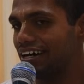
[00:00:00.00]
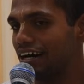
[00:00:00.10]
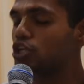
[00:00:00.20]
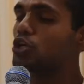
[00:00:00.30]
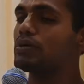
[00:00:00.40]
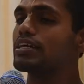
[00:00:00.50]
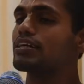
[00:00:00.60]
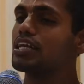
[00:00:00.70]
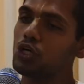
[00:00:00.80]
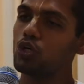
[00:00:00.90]

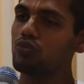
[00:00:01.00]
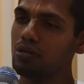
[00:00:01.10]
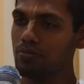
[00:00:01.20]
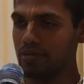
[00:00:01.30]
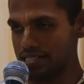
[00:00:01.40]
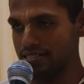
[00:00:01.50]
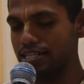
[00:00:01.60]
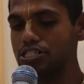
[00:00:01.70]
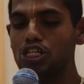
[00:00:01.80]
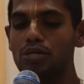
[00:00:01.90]
automatically Guru will be pleased.
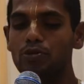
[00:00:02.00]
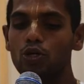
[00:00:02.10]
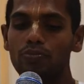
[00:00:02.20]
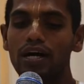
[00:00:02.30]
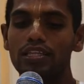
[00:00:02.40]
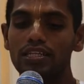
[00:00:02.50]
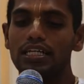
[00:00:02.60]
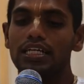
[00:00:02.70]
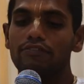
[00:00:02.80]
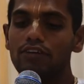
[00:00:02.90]
That Srila Prabhupada
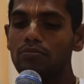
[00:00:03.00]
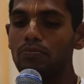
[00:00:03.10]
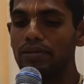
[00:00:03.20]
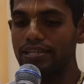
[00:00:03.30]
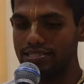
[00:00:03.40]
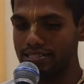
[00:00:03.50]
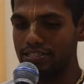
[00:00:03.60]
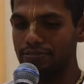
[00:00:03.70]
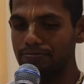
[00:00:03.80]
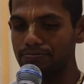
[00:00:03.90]
will be
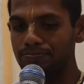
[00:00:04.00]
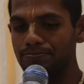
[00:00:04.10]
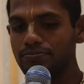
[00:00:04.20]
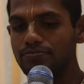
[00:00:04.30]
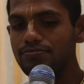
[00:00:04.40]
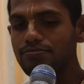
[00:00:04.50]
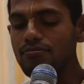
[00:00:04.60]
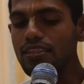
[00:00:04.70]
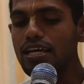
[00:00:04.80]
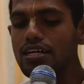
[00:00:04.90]
pleased.
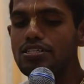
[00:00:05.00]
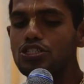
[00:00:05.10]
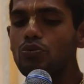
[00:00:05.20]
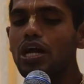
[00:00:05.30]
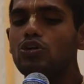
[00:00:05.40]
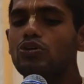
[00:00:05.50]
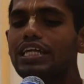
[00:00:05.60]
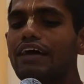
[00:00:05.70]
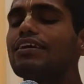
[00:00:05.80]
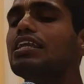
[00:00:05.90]
So we have to
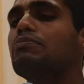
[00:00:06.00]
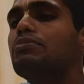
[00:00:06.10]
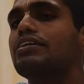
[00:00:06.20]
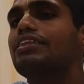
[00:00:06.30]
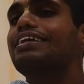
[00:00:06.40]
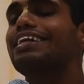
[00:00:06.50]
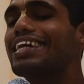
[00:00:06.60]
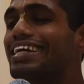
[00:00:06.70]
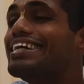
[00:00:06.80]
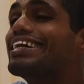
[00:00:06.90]
develop that
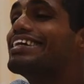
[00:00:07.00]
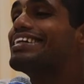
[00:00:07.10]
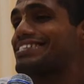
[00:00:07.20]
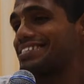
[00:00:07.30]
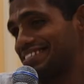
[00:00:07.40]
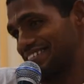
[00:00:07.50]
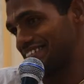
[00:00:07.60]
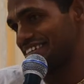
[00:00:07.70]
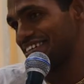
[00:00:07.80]
eagerness